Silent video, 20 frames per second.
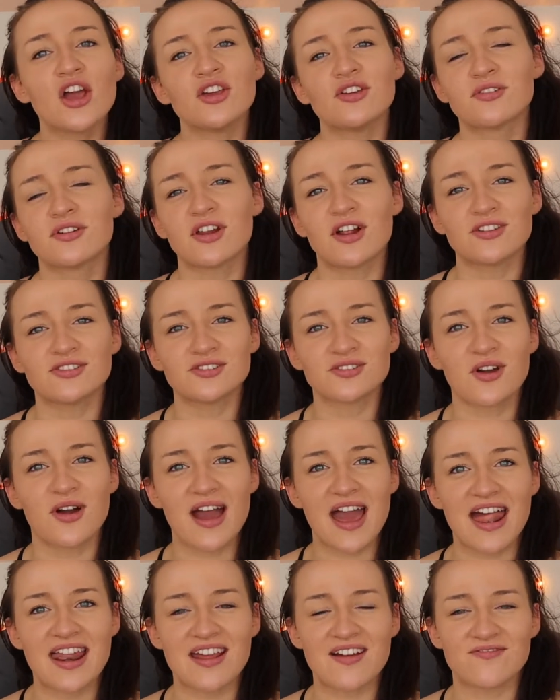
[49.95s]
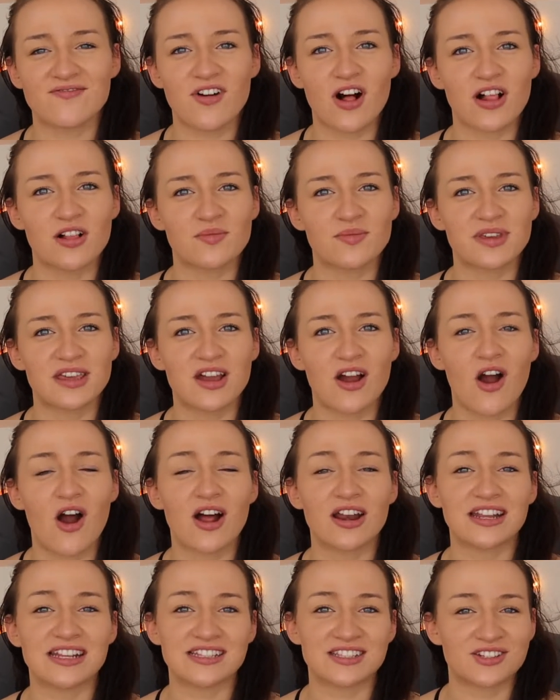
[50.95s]
You can also go ahead and follow me
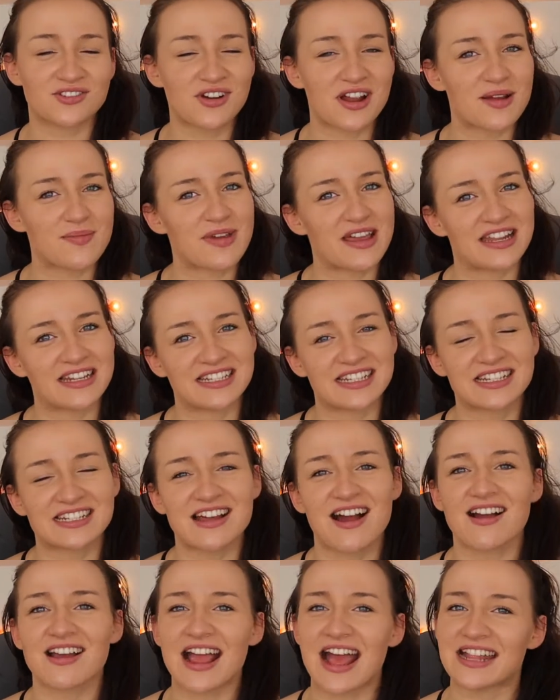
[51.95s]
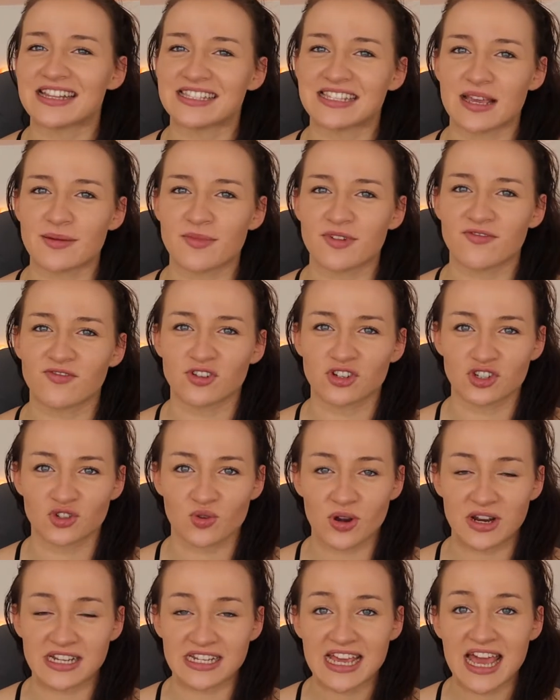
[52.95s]
on Instagram and TikTok at Sammy for
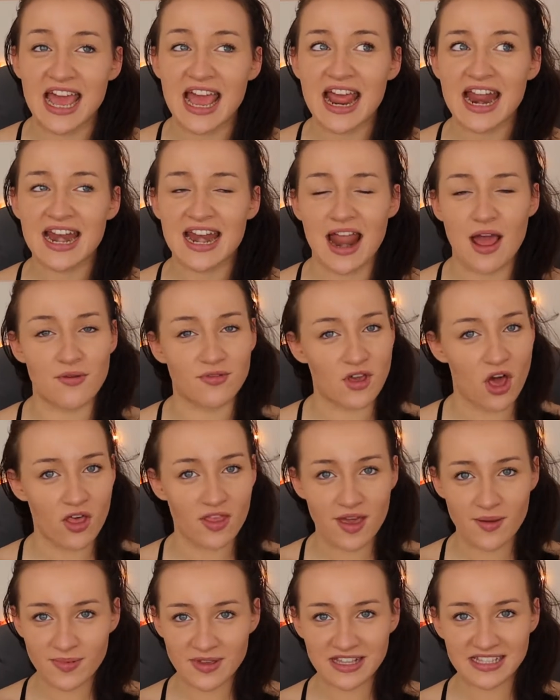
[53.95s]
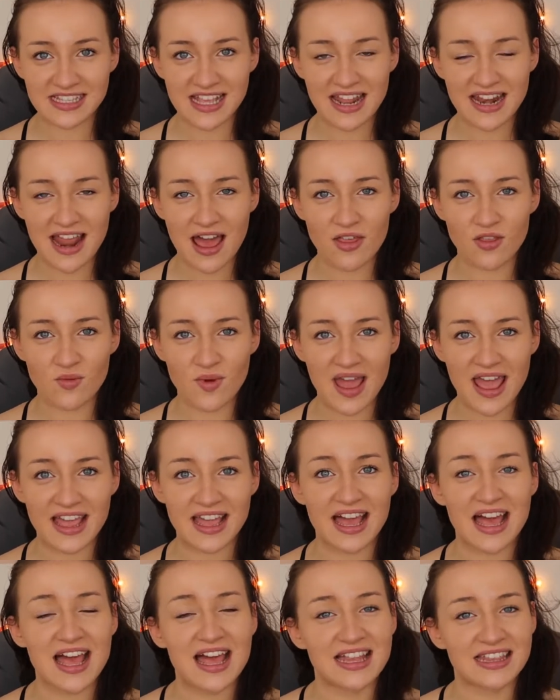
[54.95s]
short. Now with all that being said and out of the
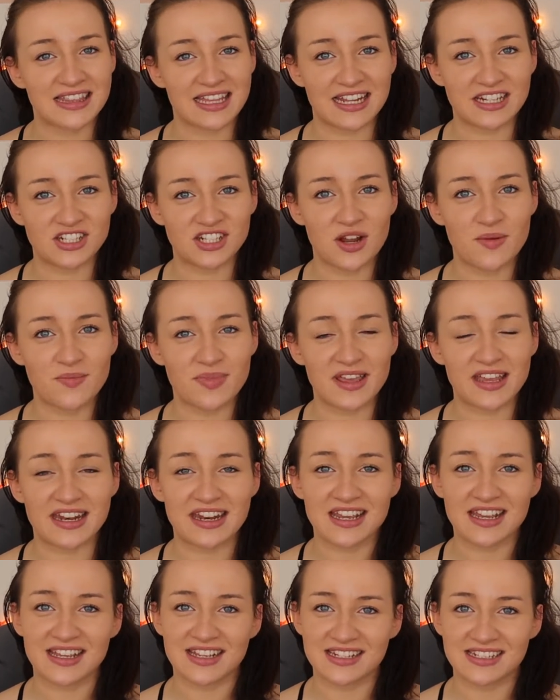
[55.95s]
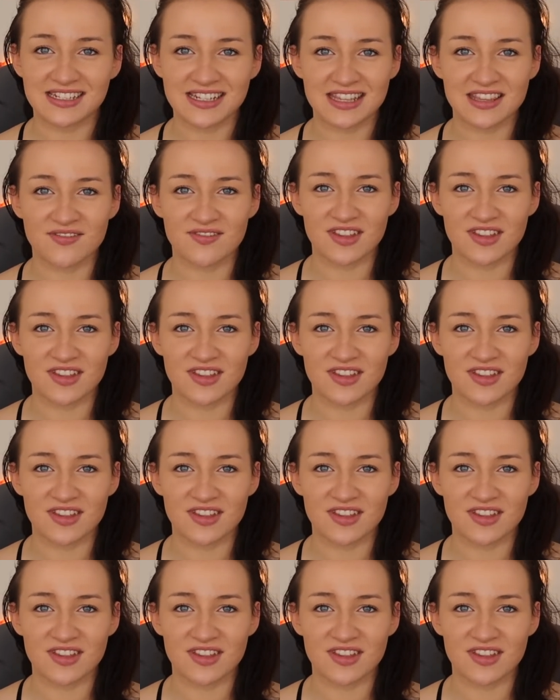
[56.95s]
way, let's jump in to the